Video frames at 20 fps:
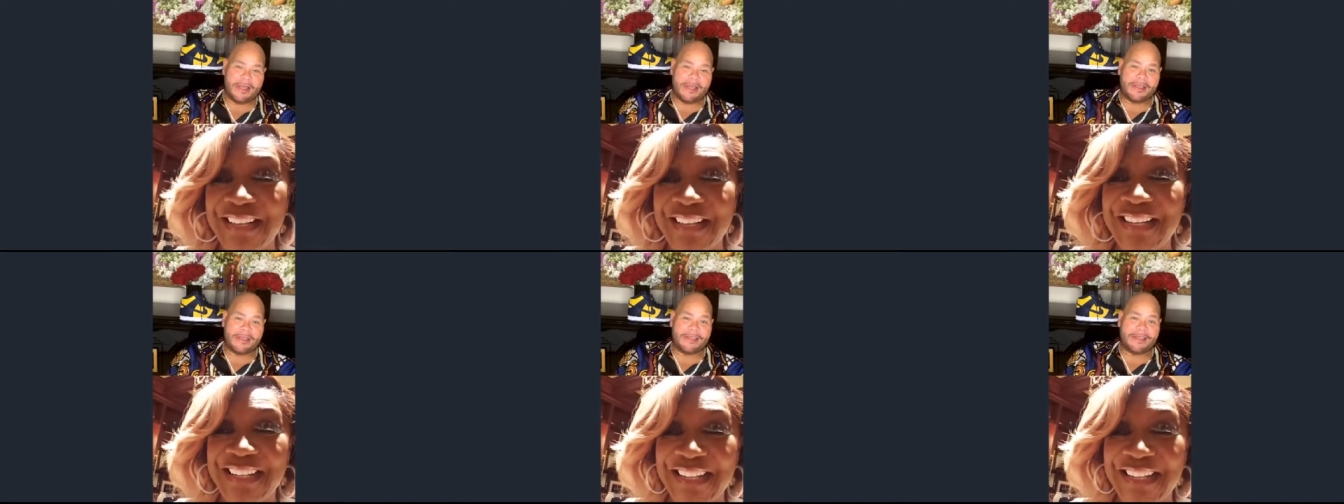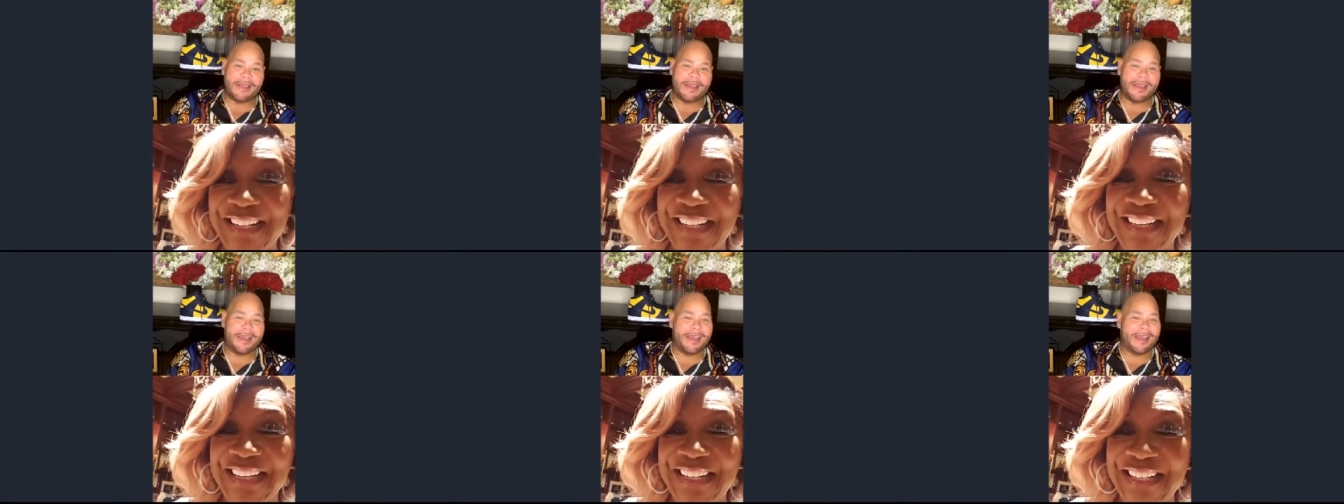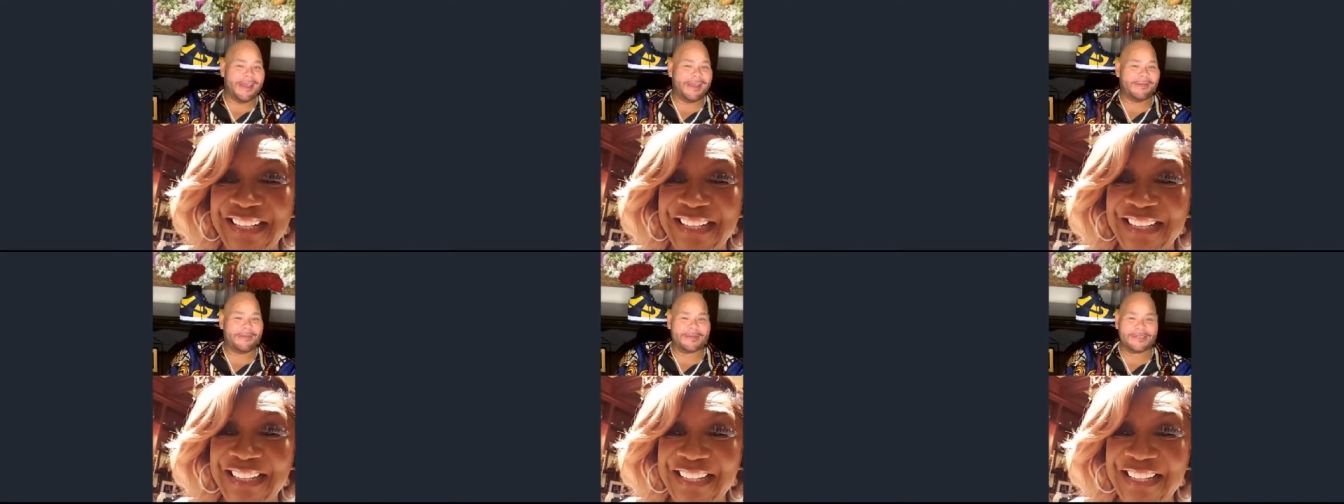Yeah,
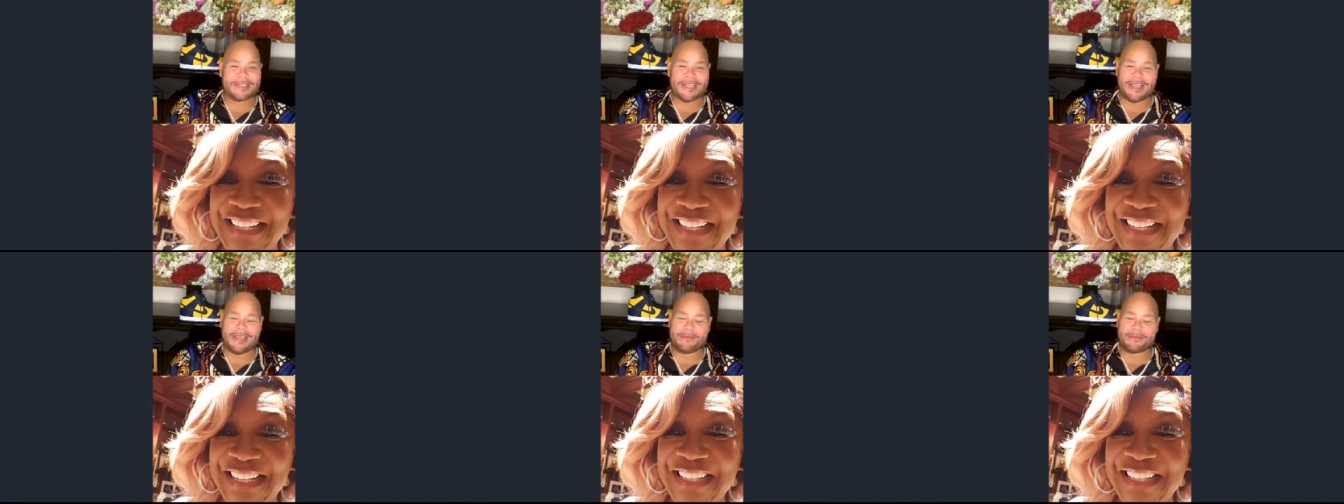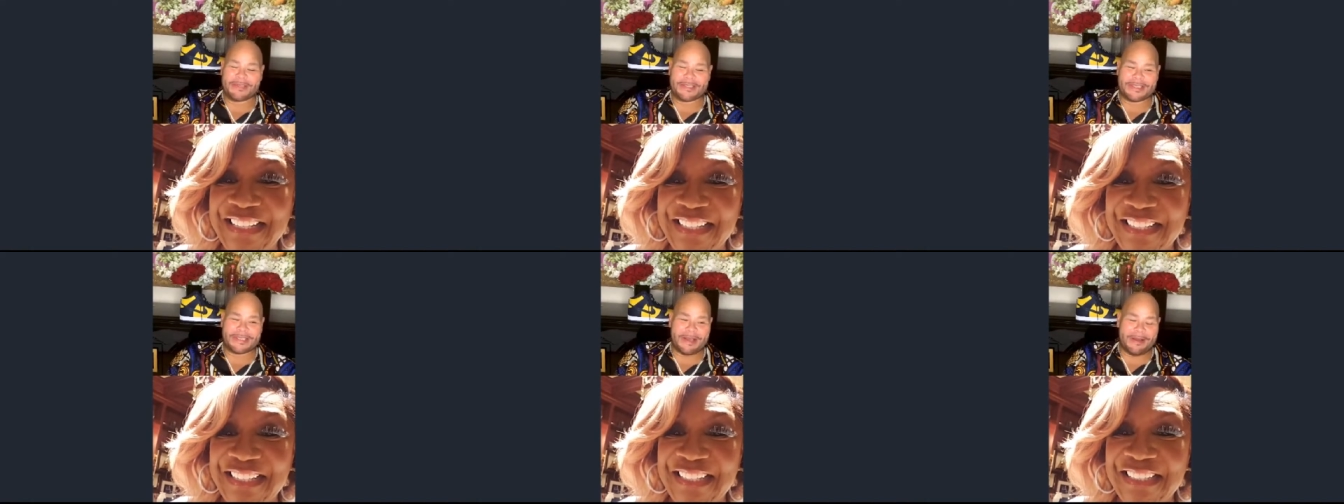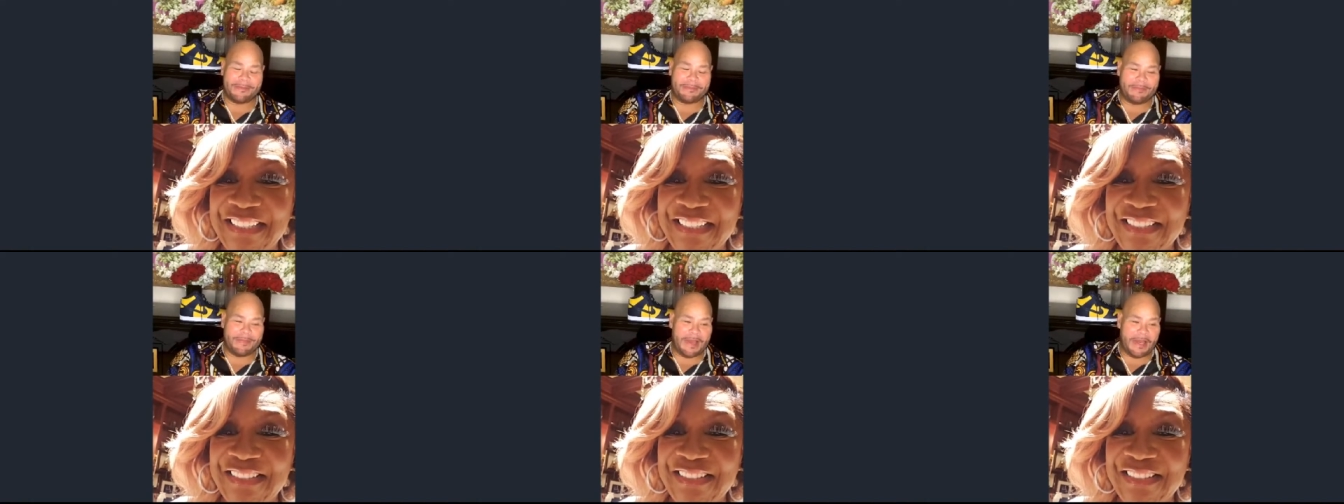he was
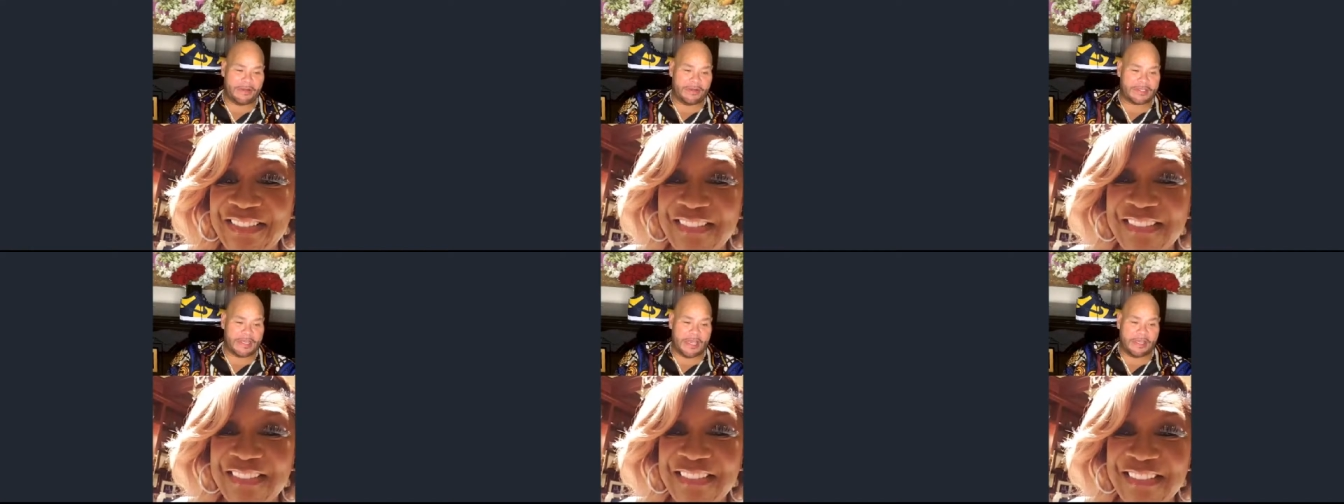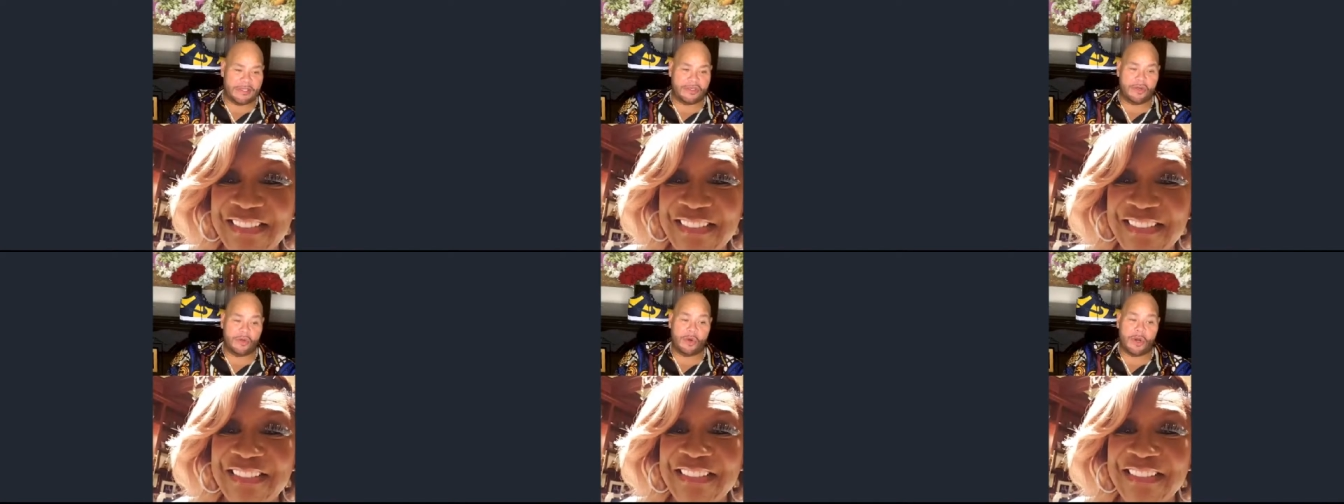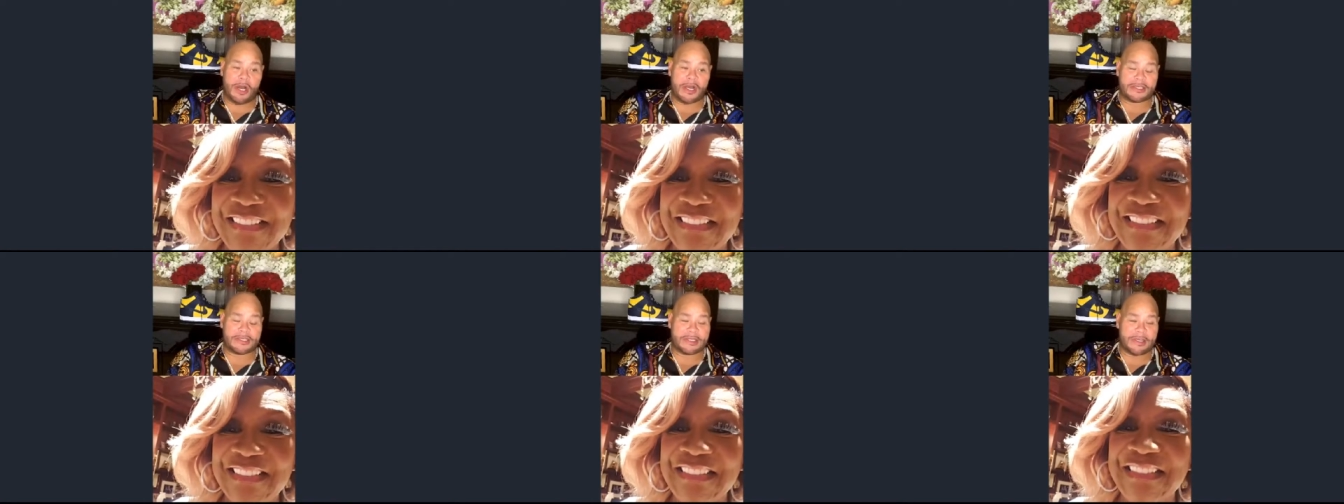something else, and you
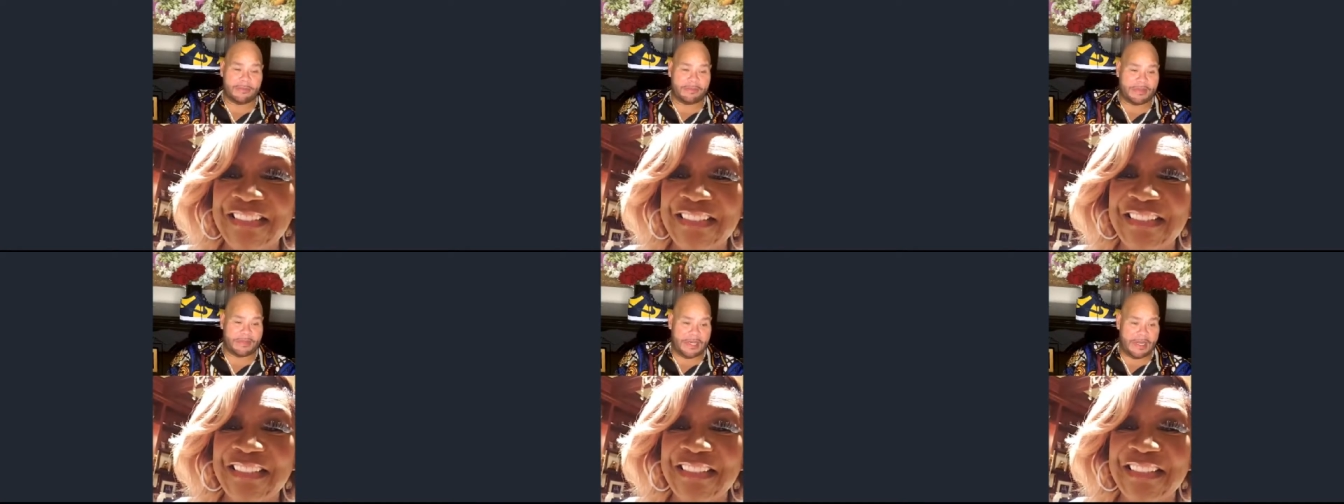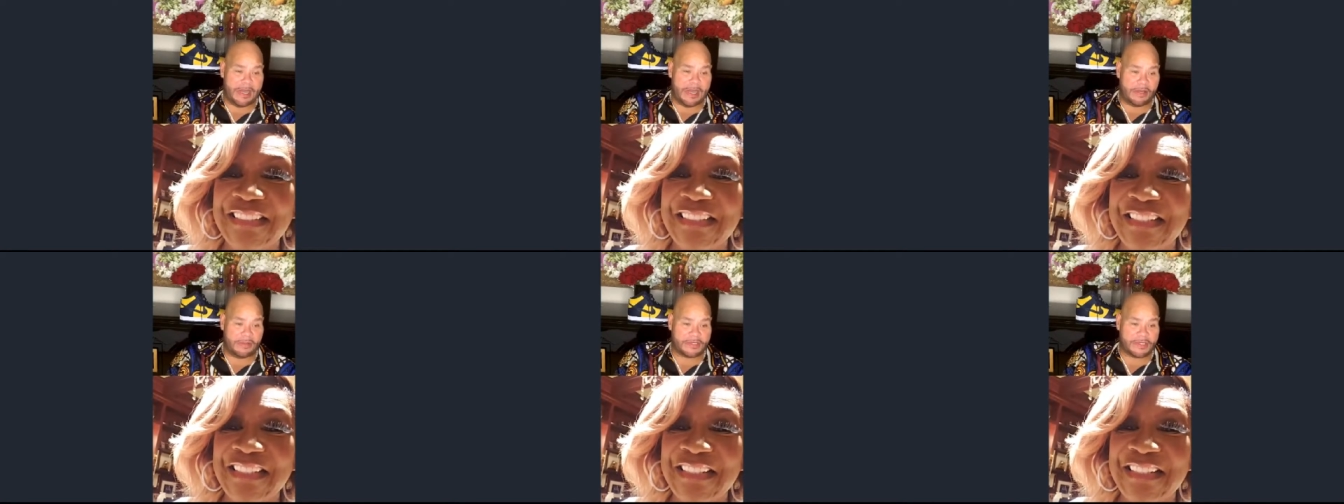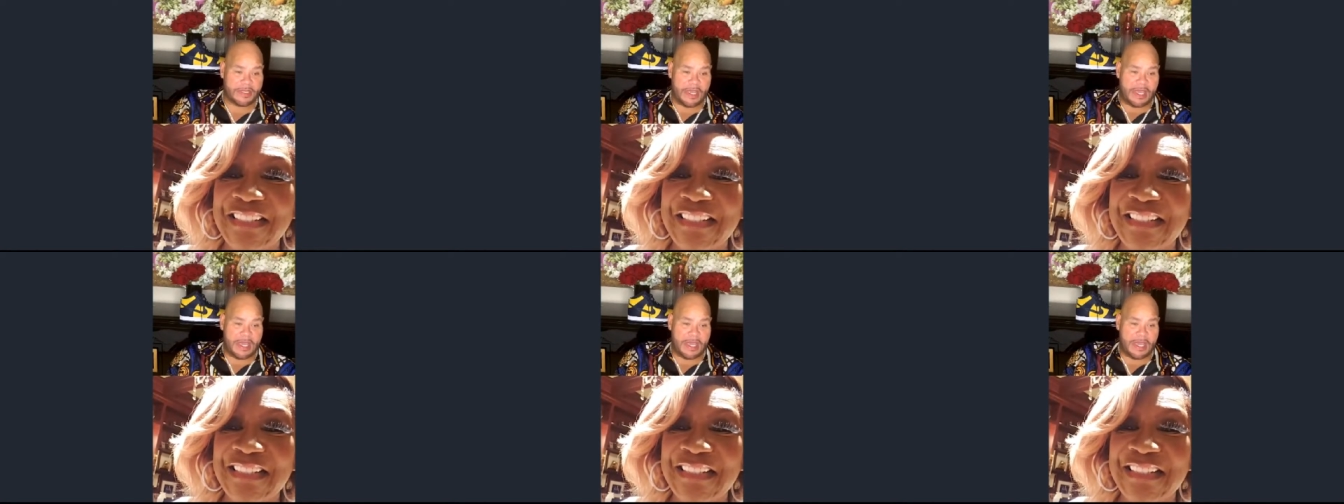are something else.